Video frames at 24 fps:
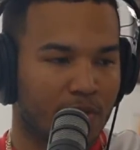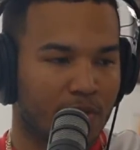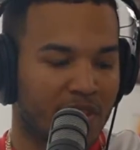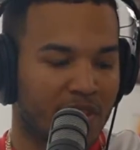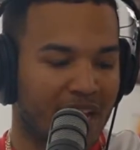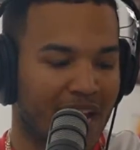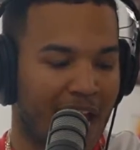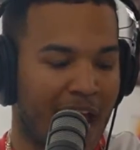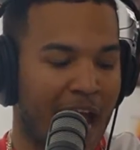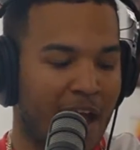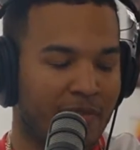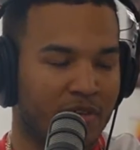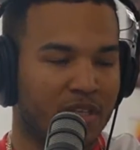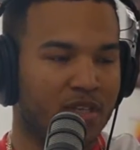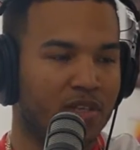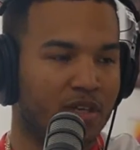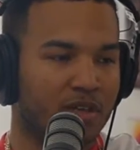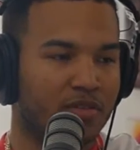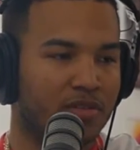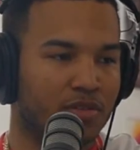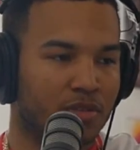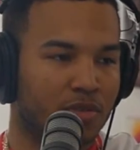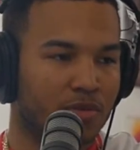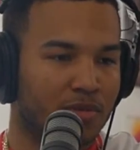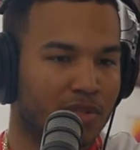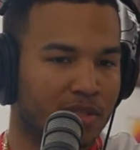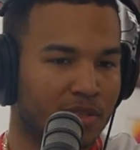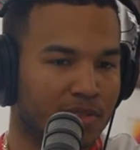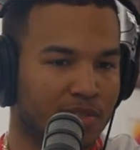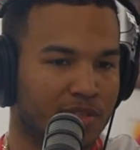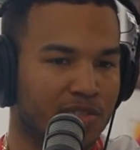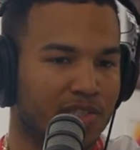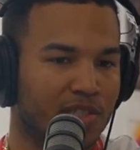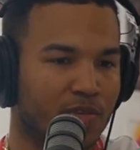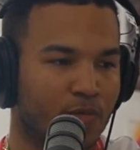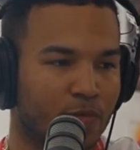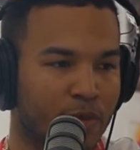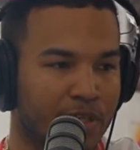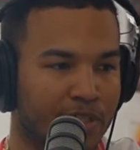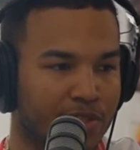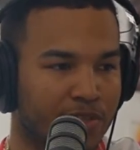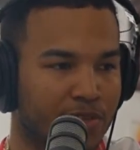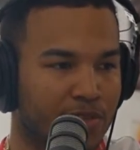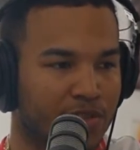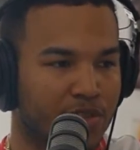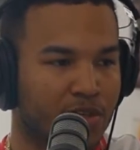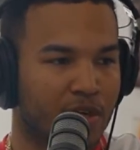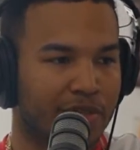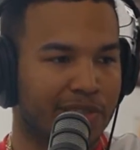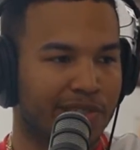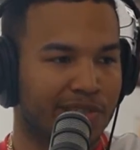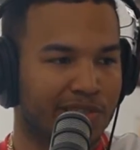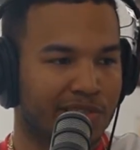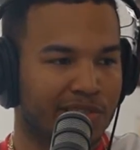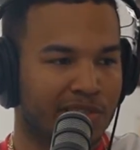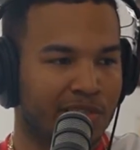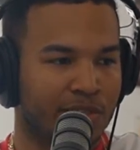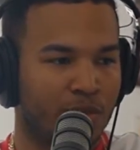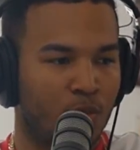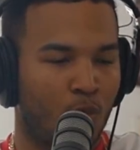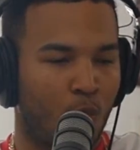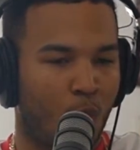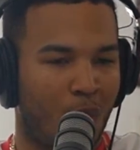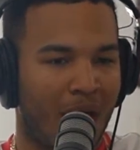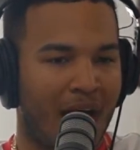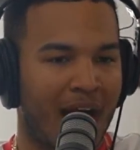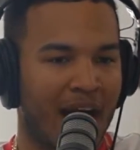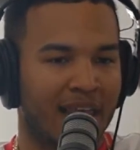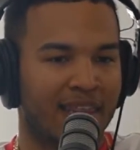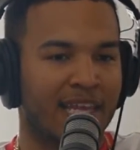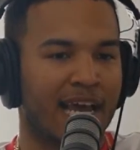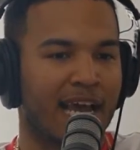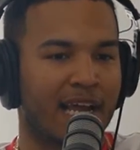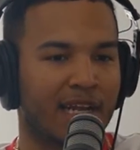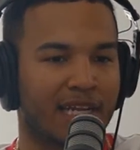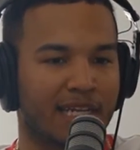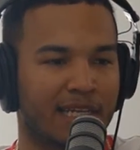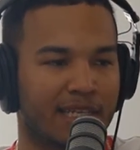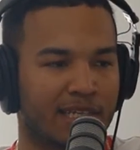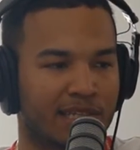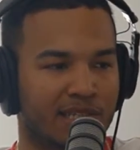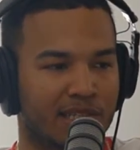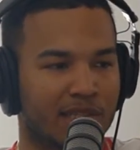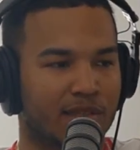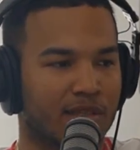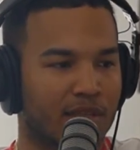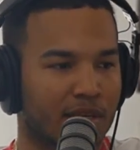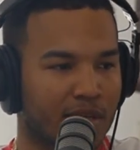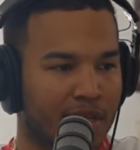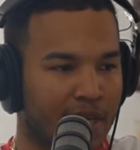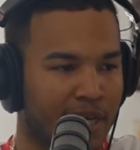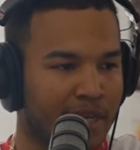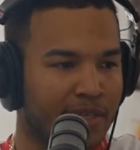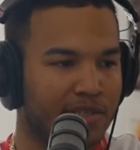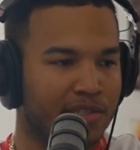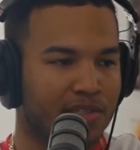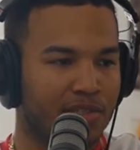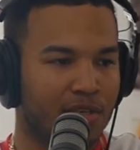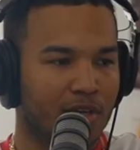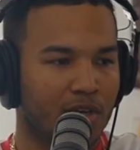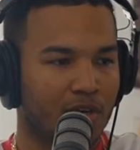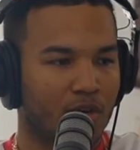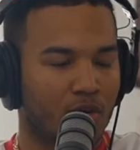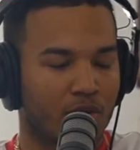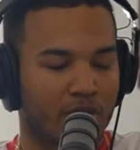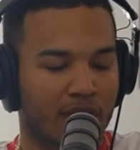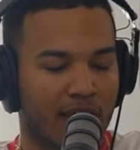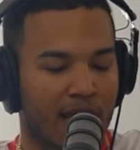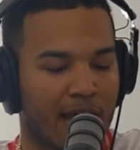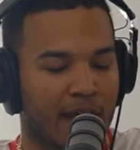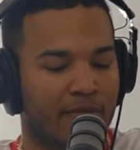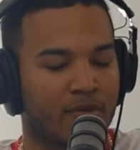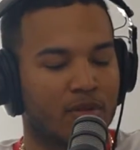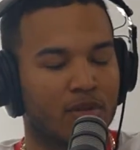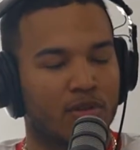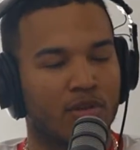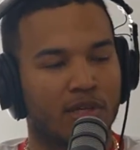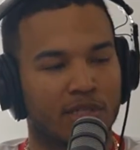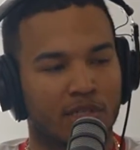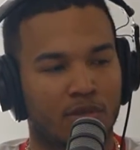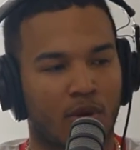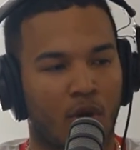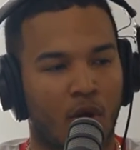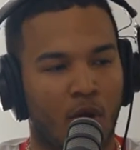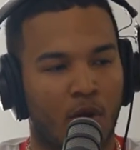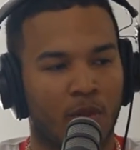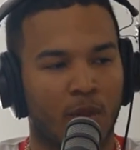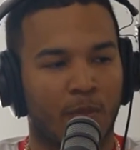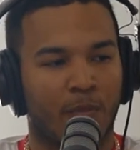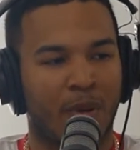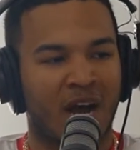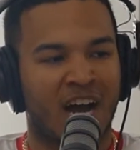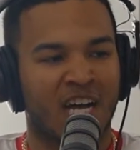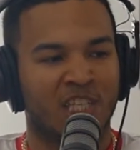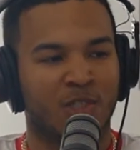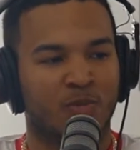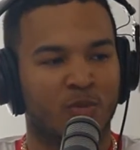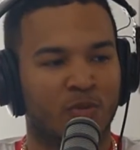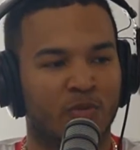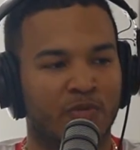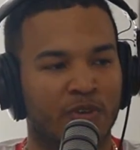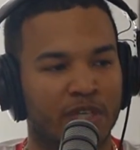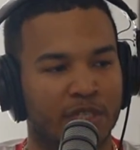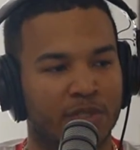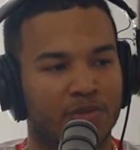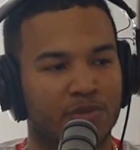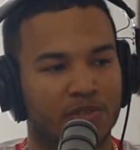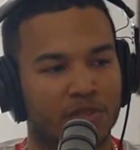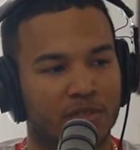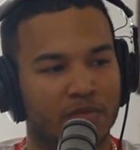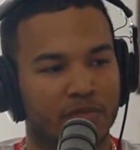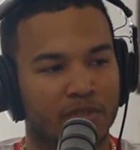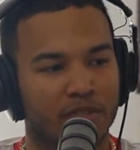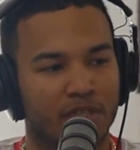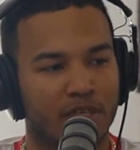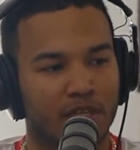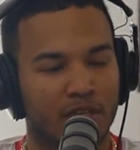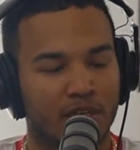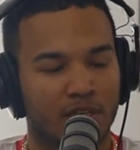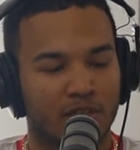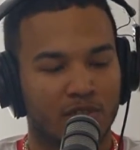they haven't done the due diligence of research on to see why that isn't the case, or they haven't looked at all the possible venues of it.